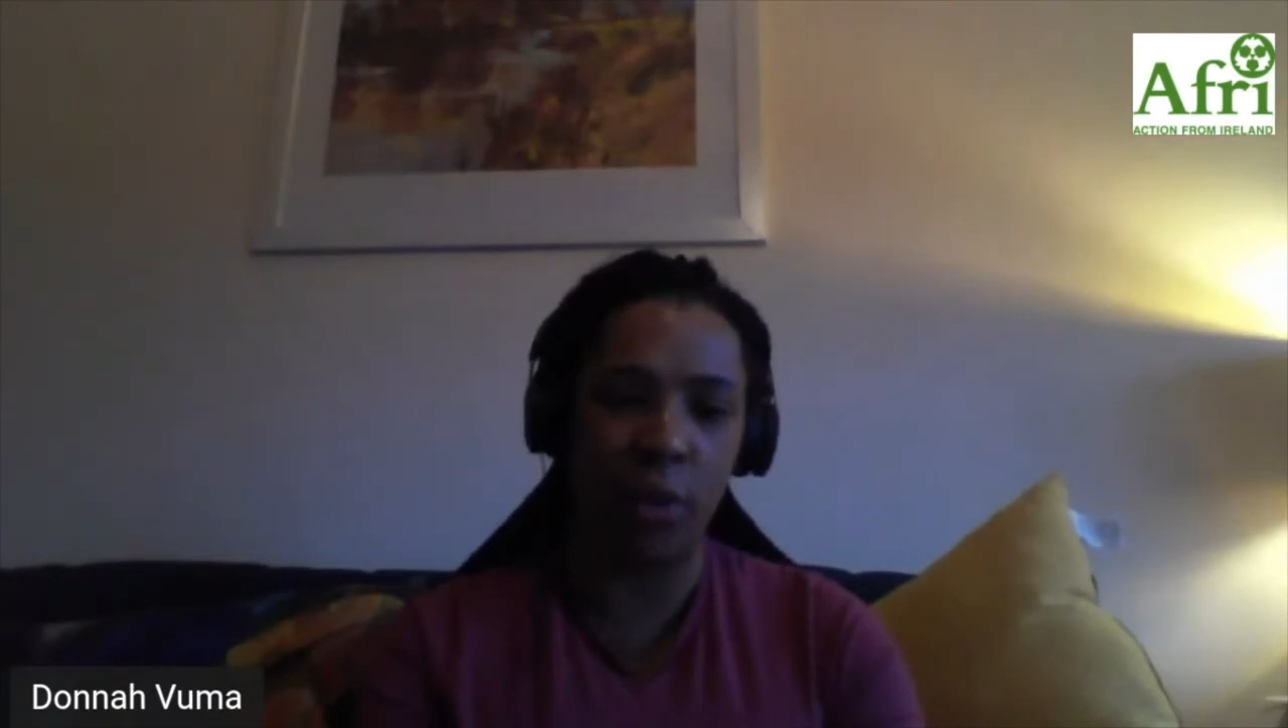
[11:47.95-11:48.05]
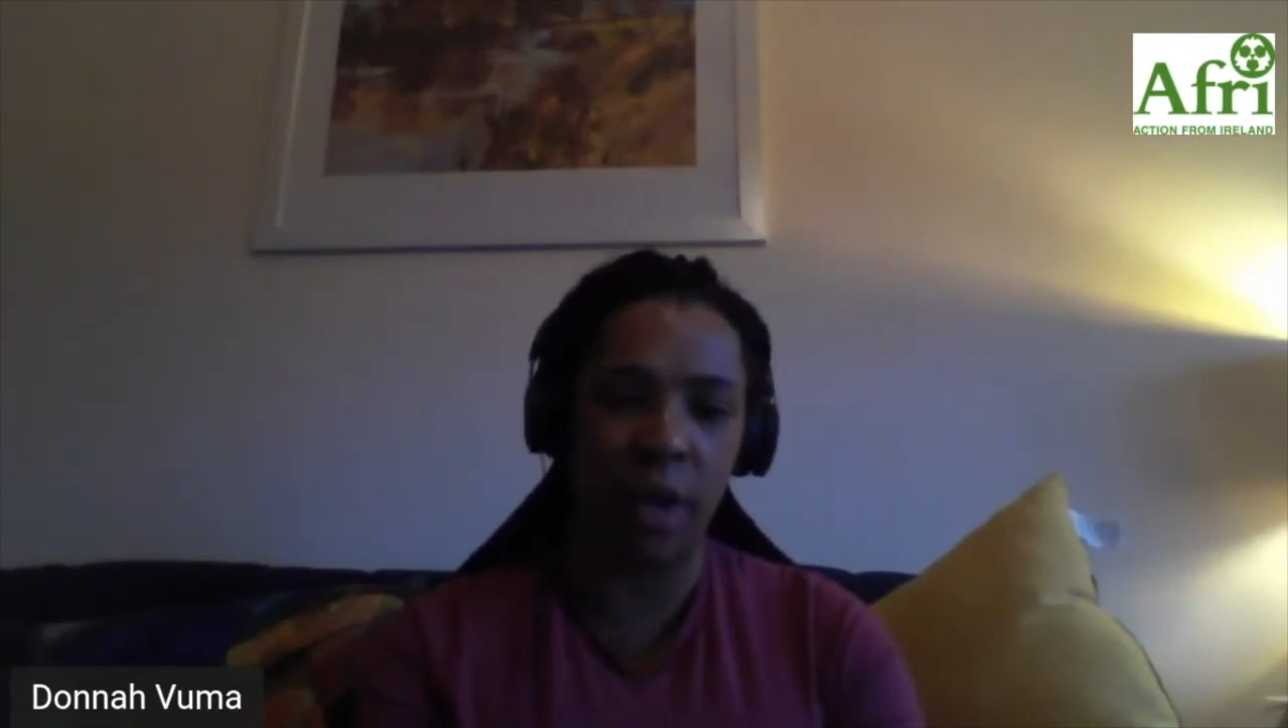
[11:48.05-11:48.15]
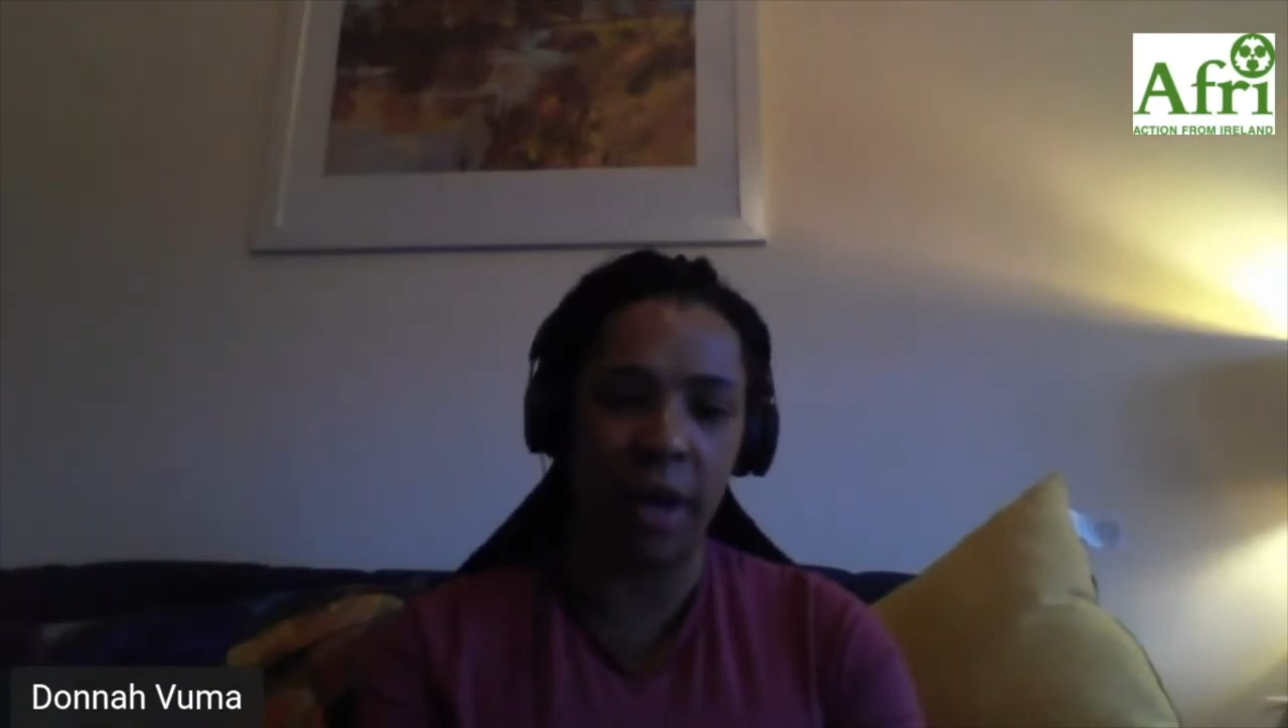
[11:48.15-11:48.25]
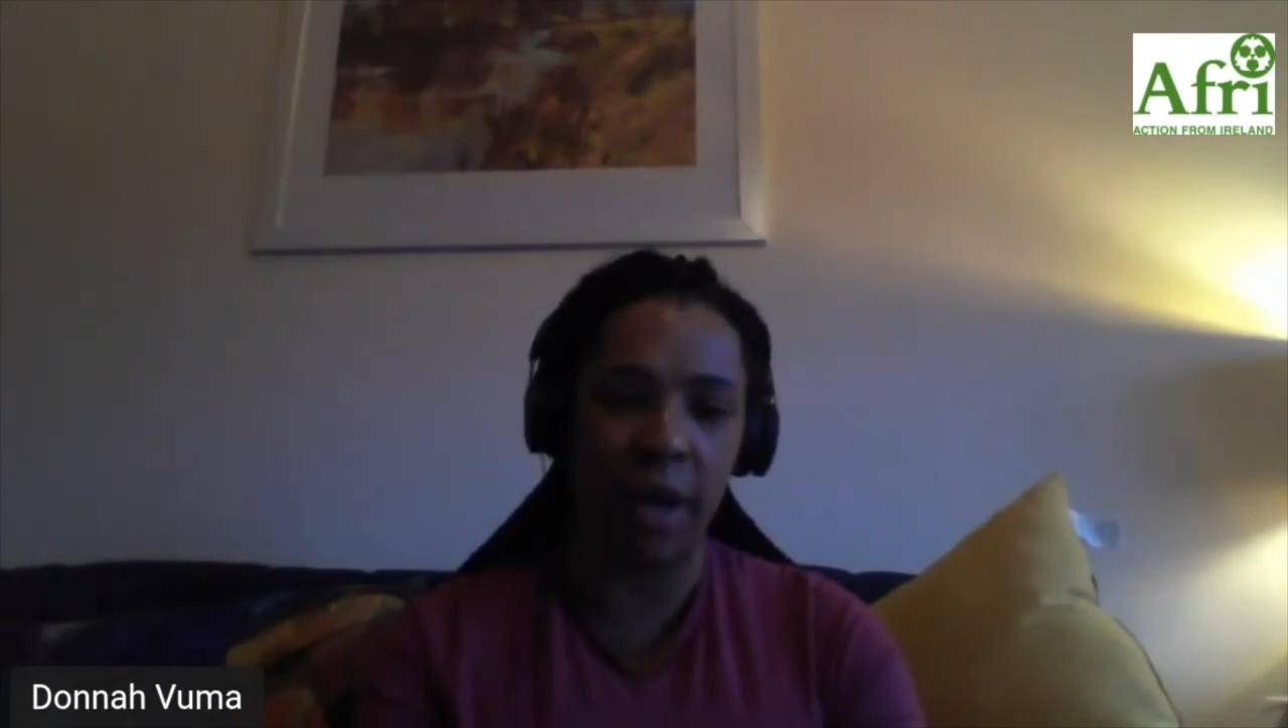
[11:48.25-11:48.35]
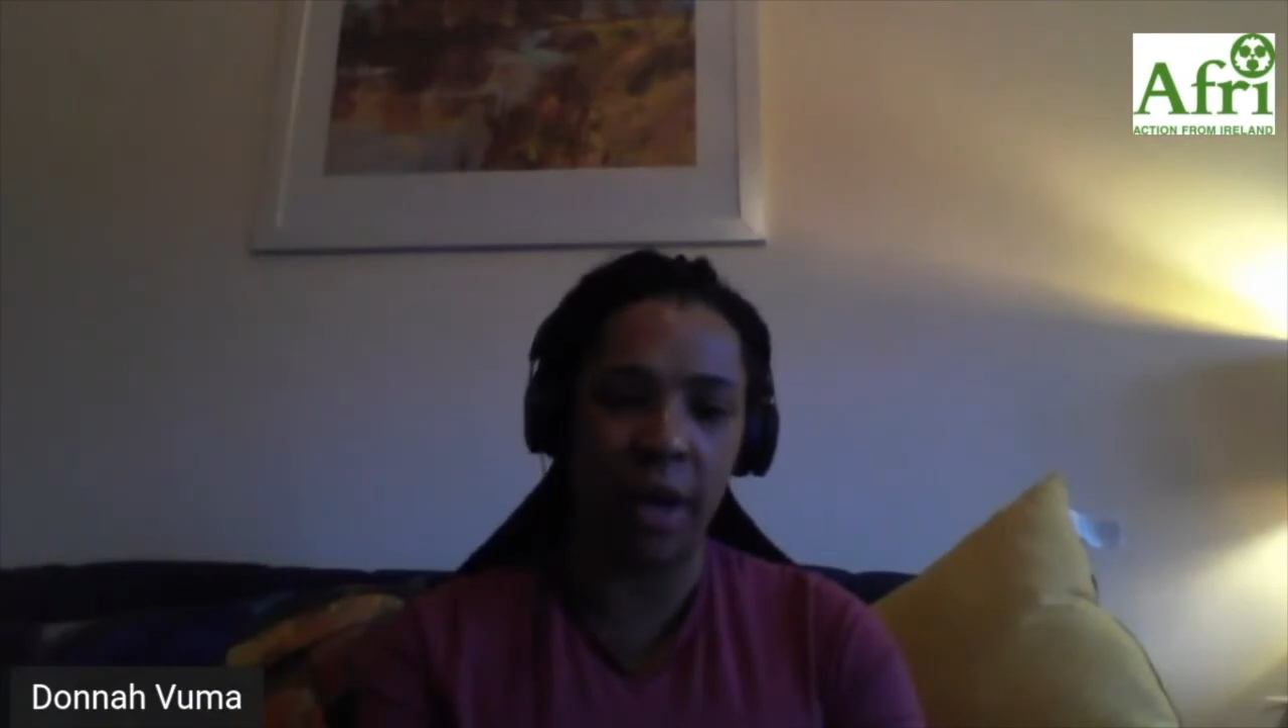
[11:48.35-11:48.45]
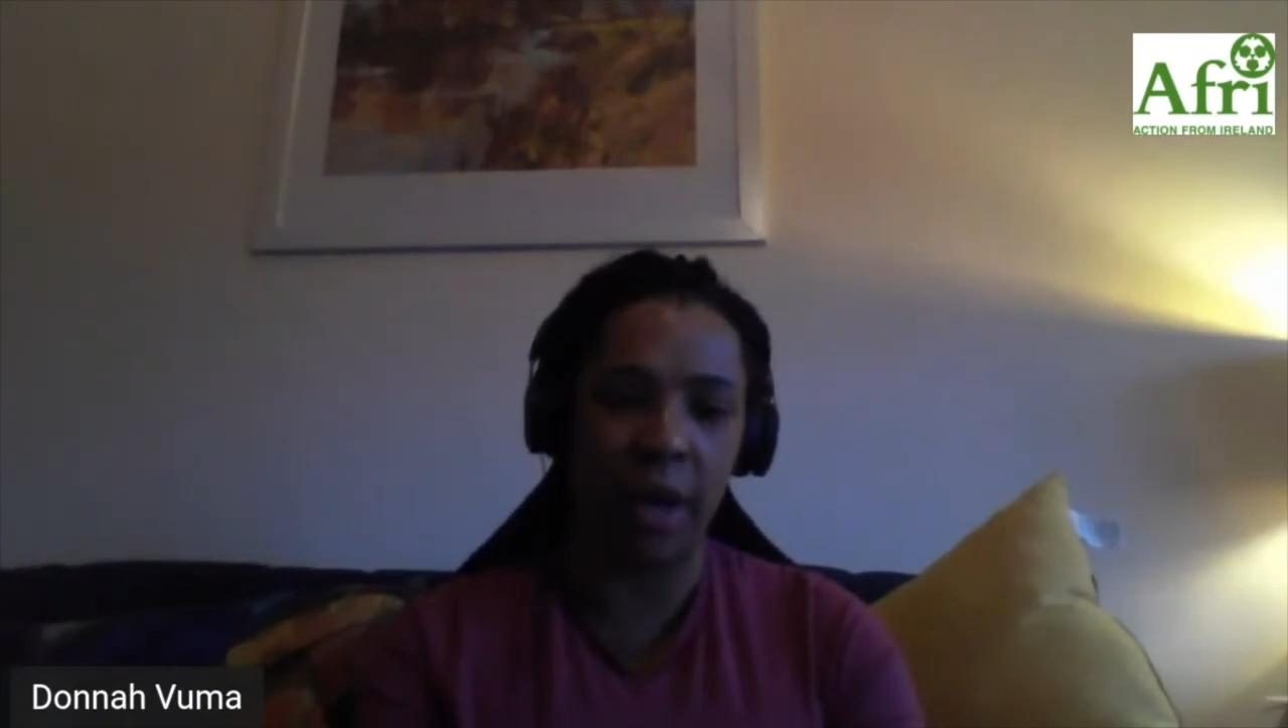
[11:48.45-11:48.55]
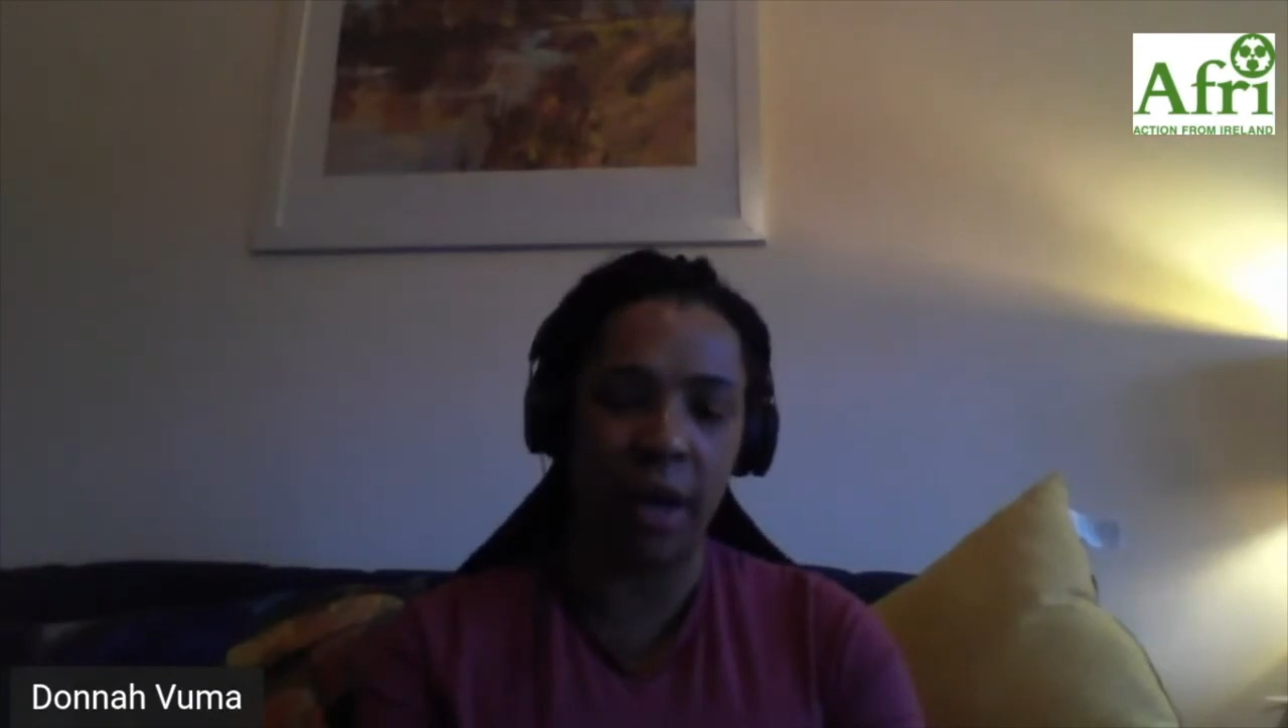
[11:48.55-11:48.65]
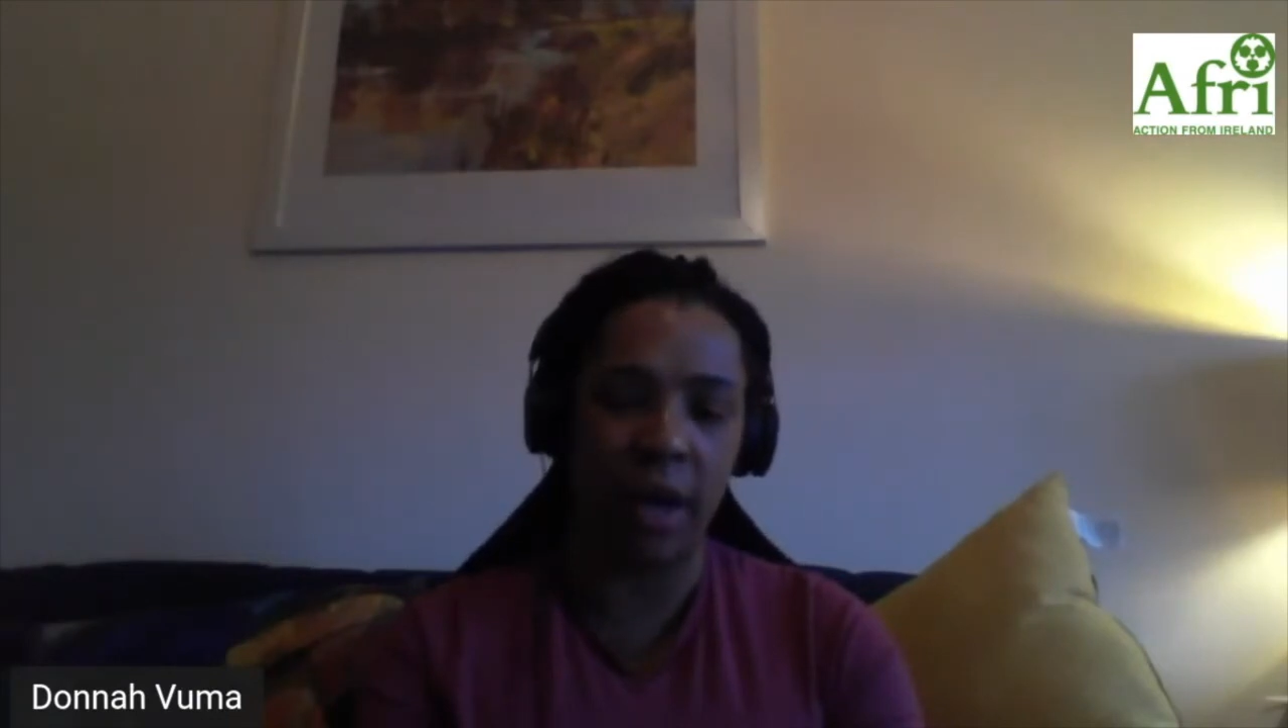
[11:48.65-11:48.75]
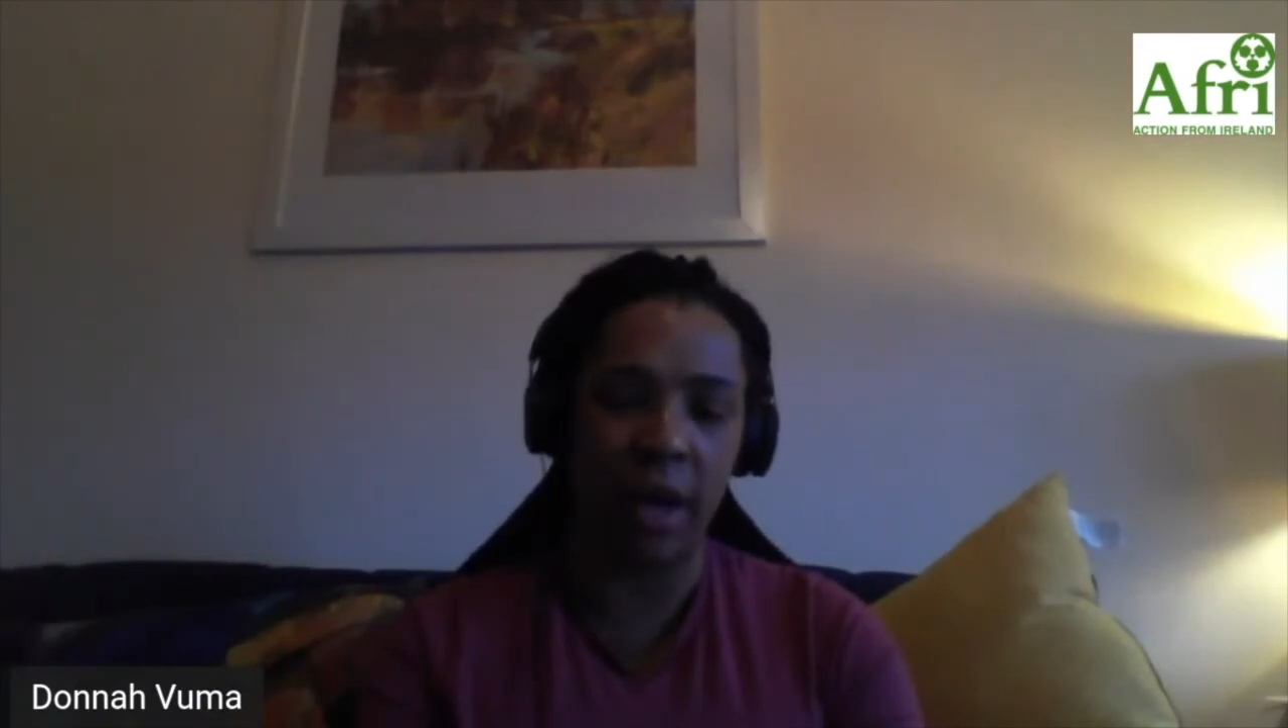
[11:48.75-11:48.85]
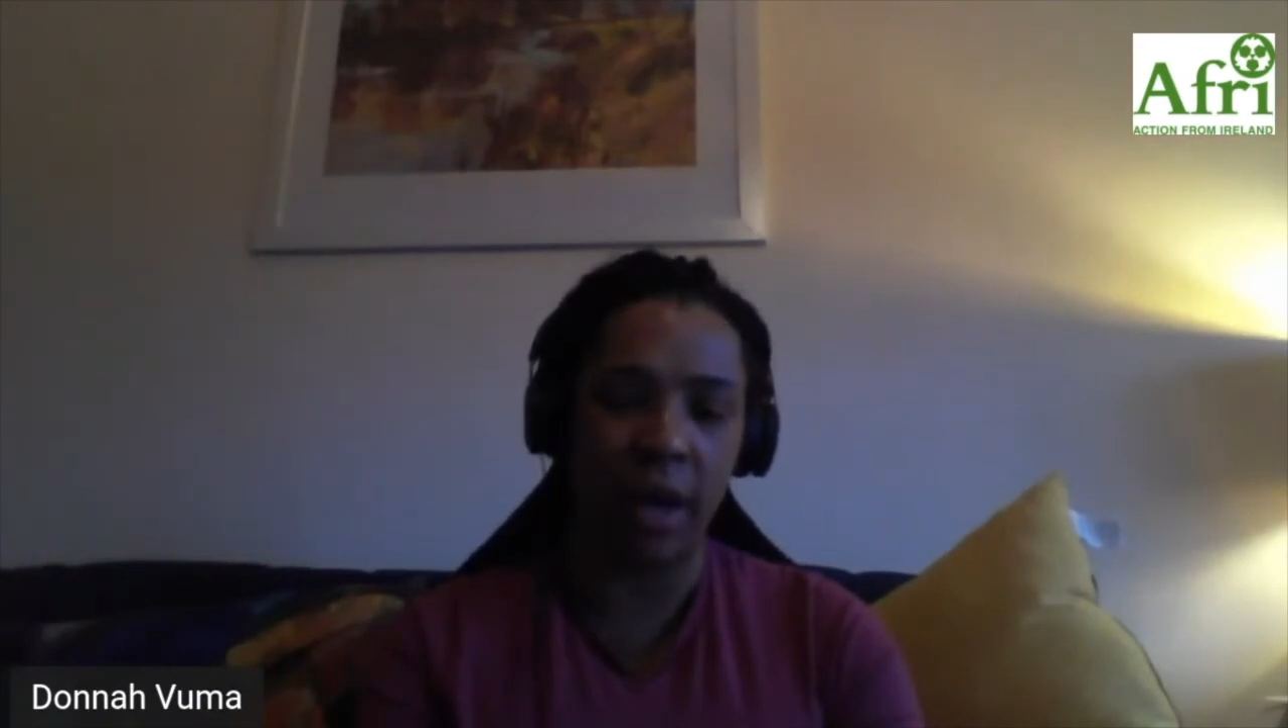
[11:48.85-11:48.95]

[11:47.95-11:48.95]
where